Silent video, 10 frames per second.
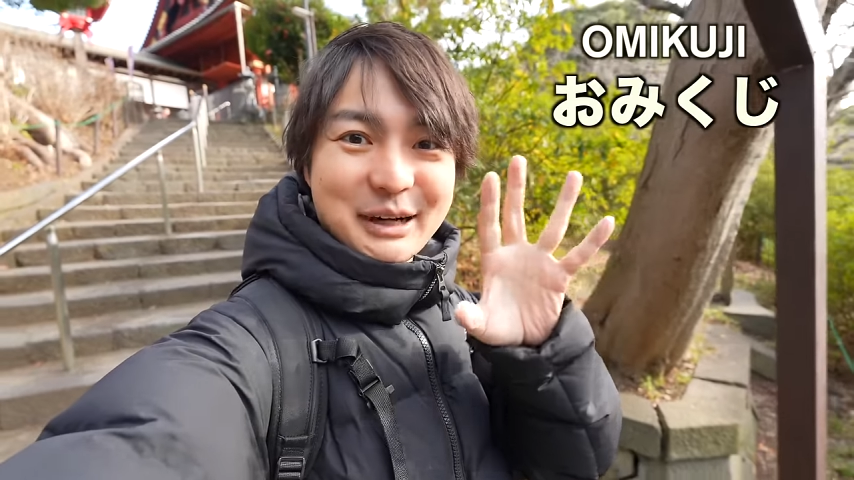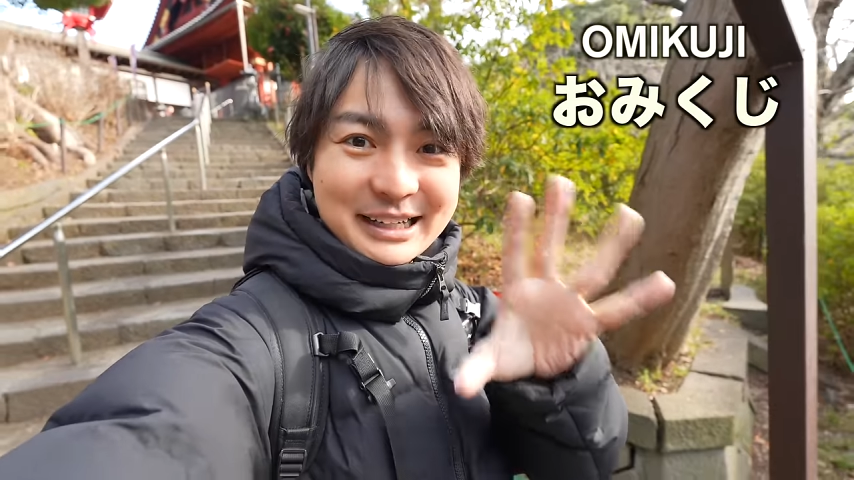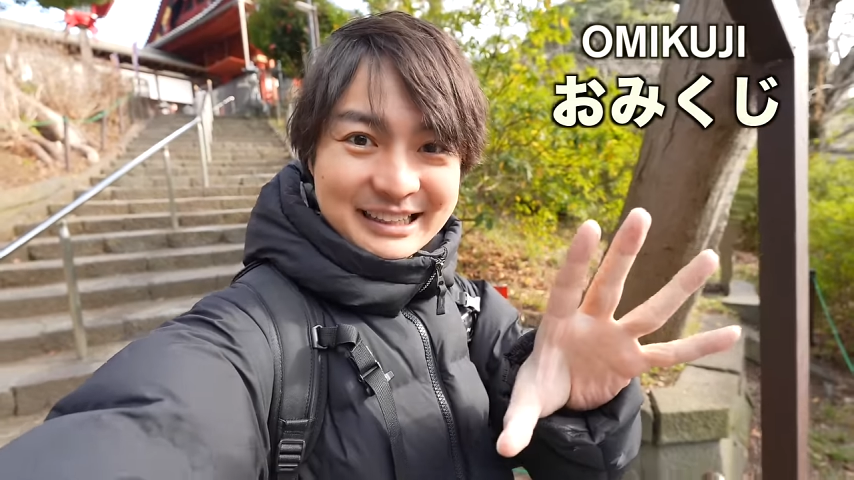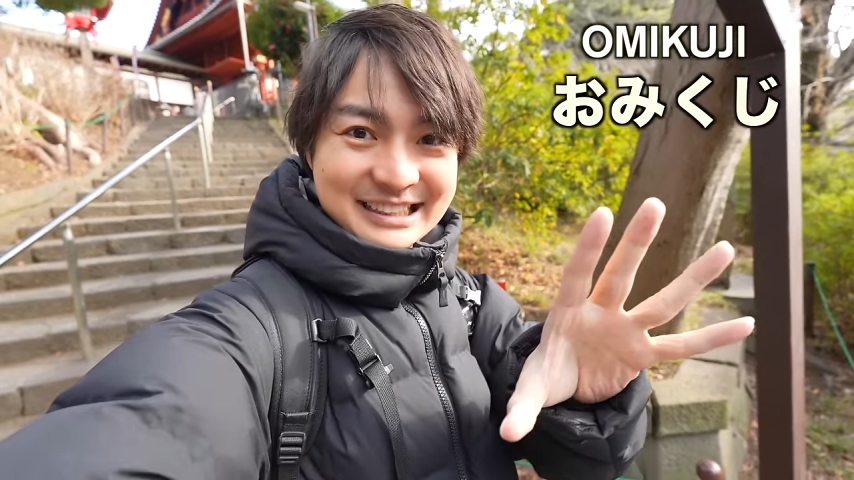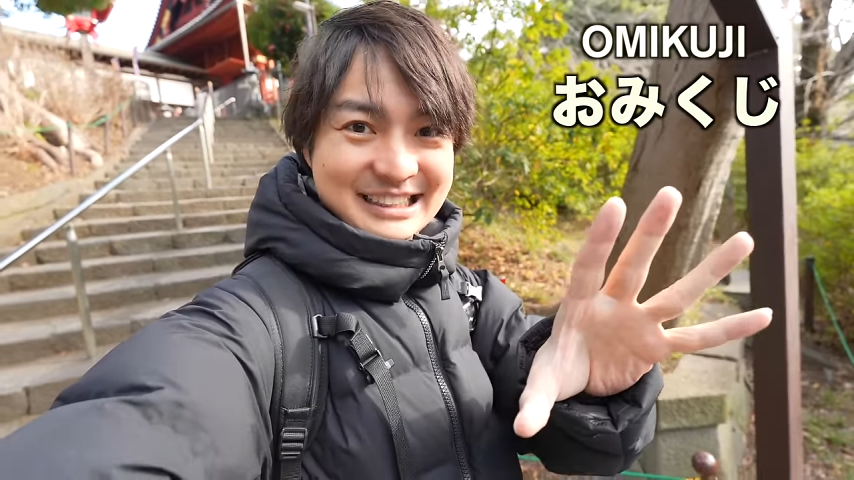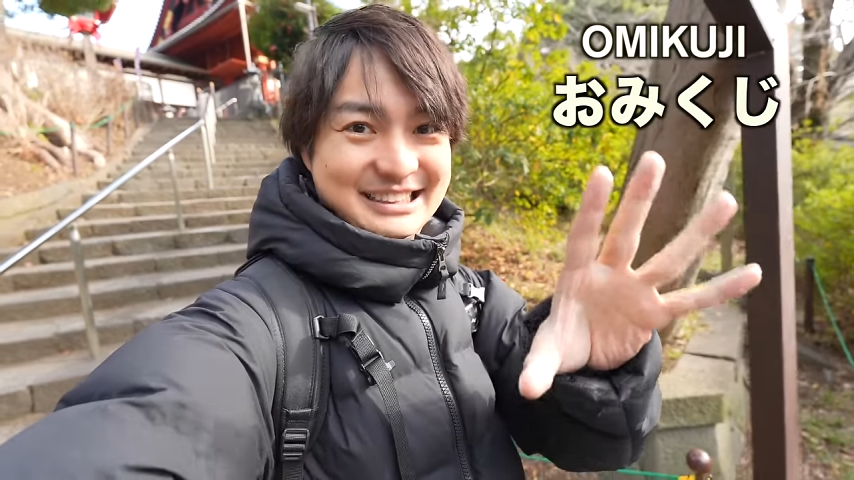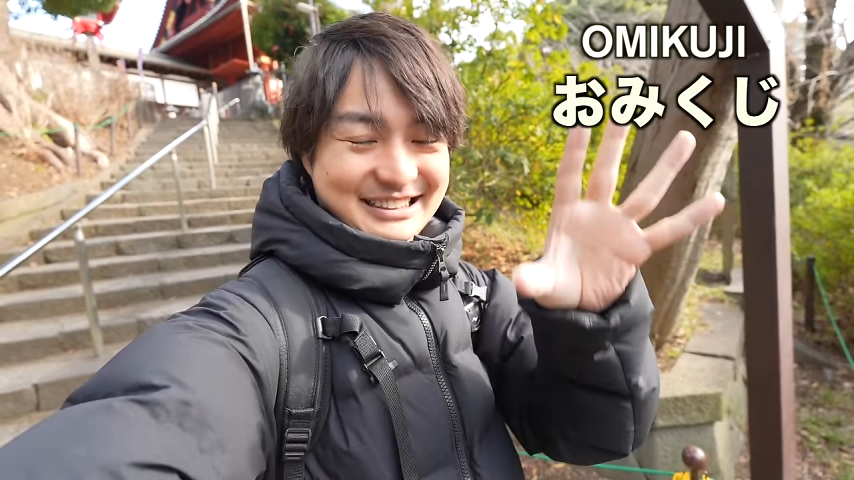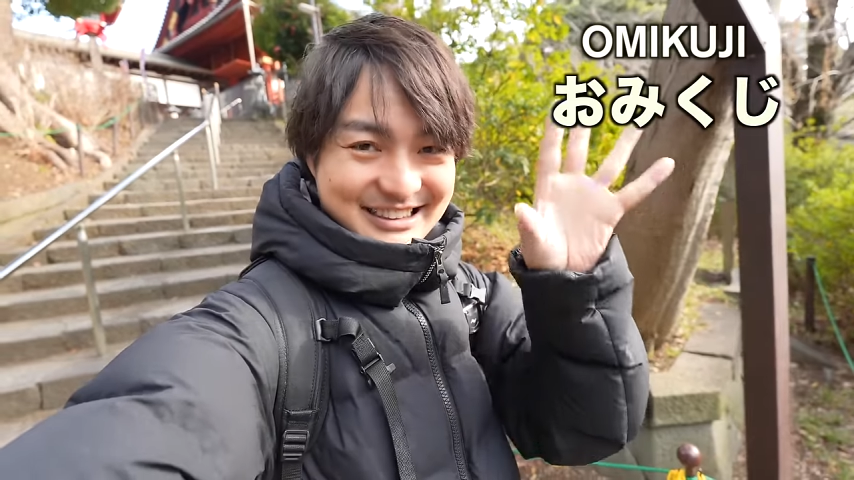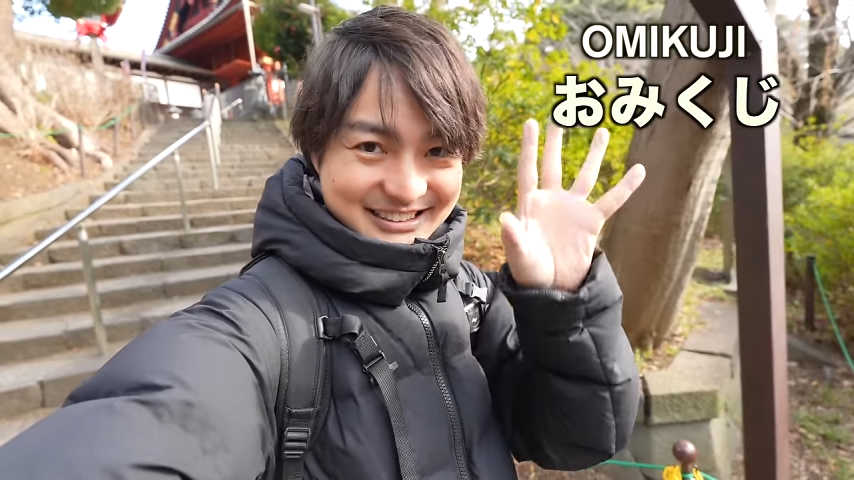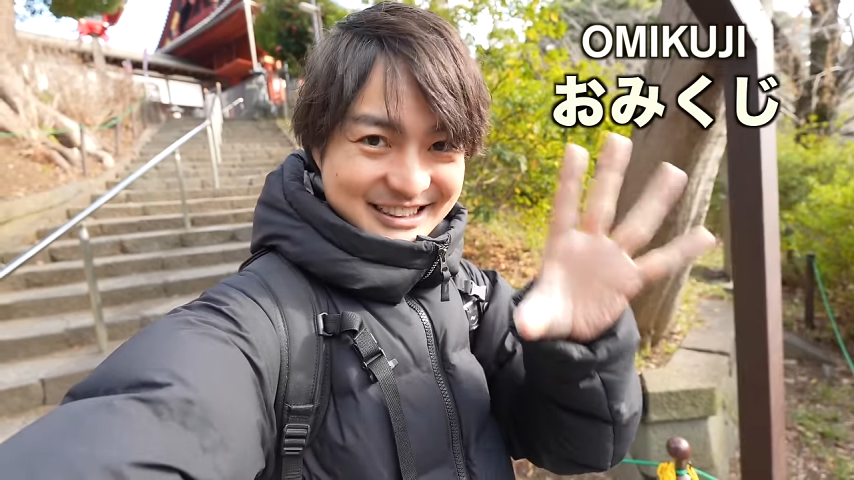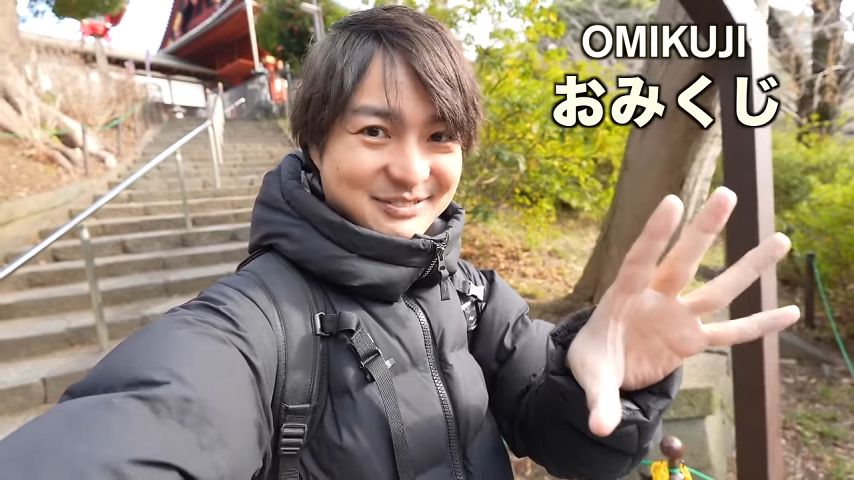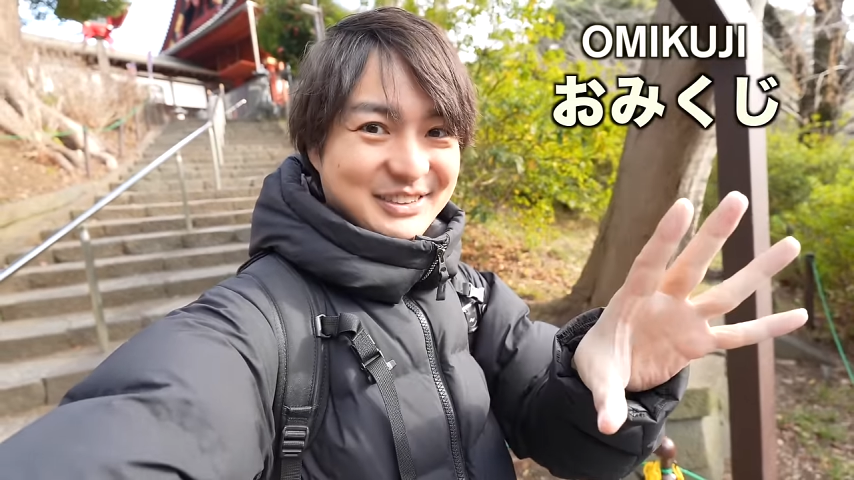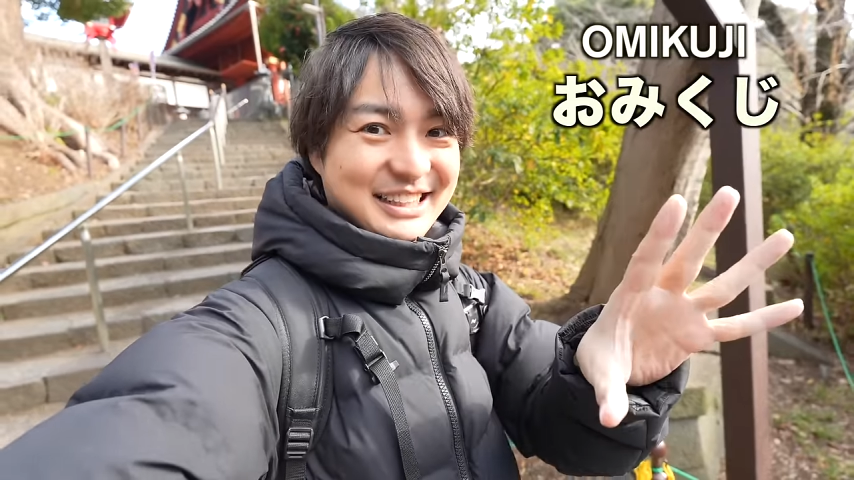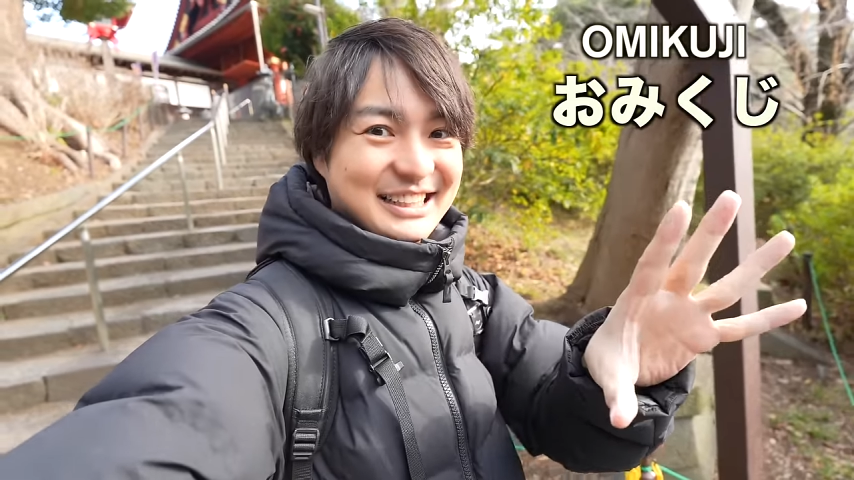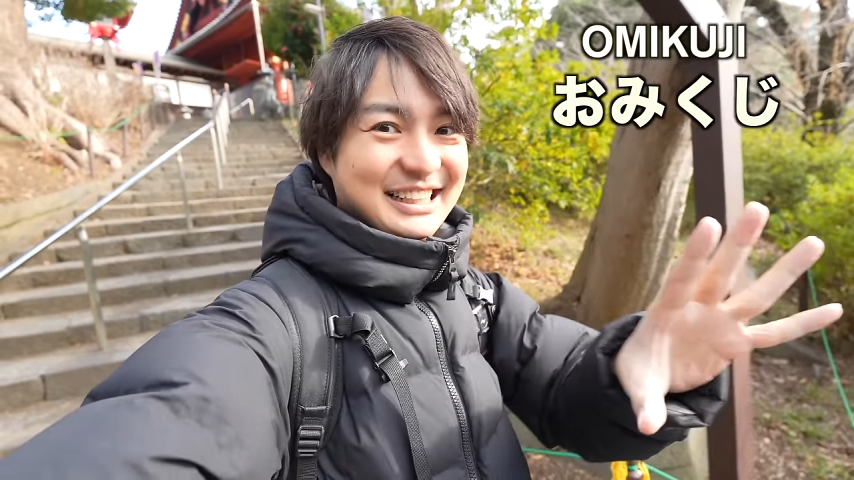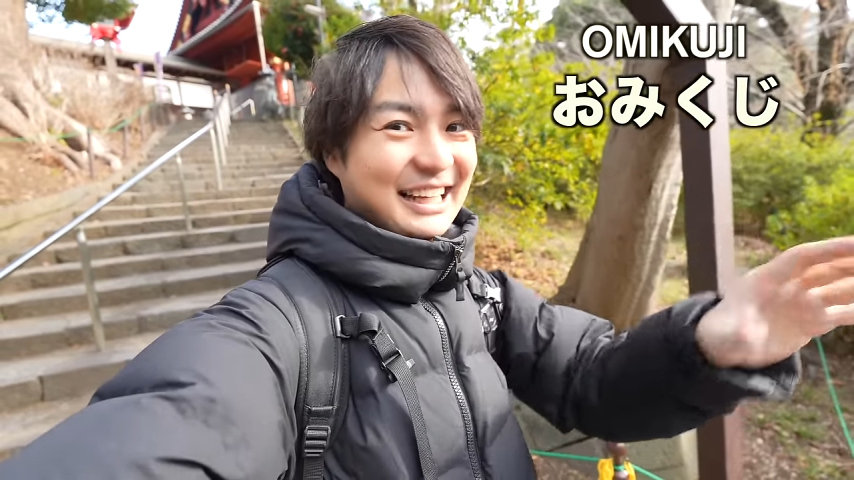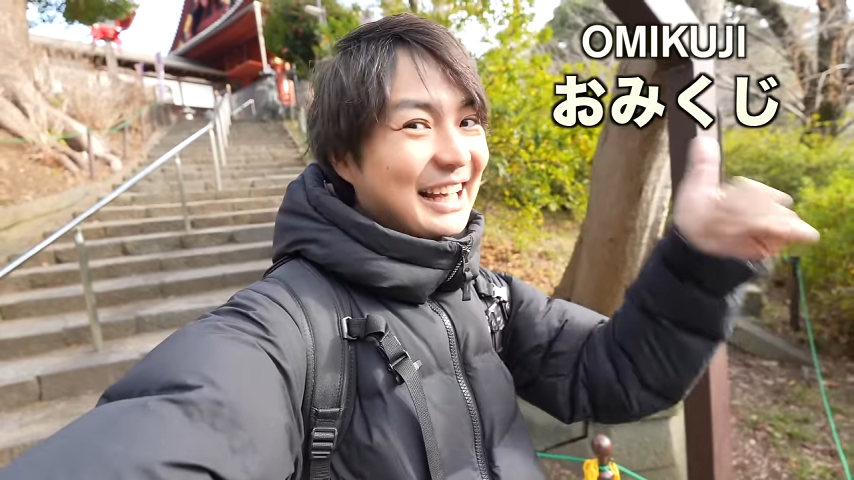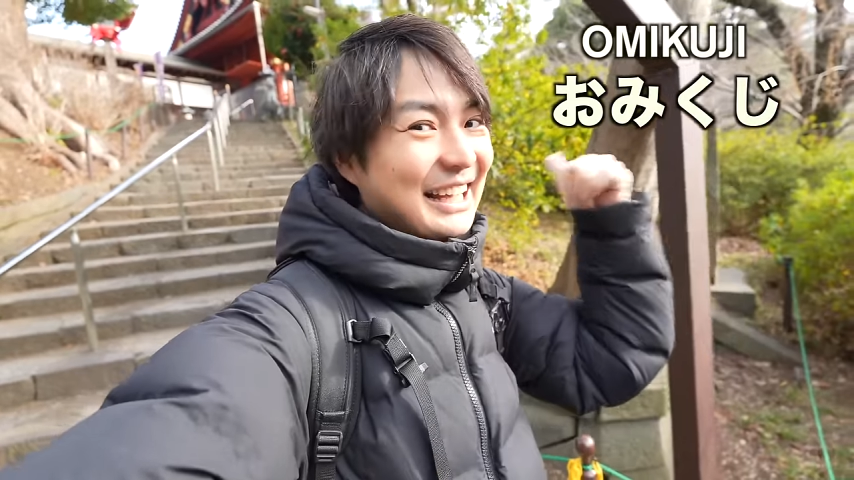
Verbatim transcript: wondering the same thing,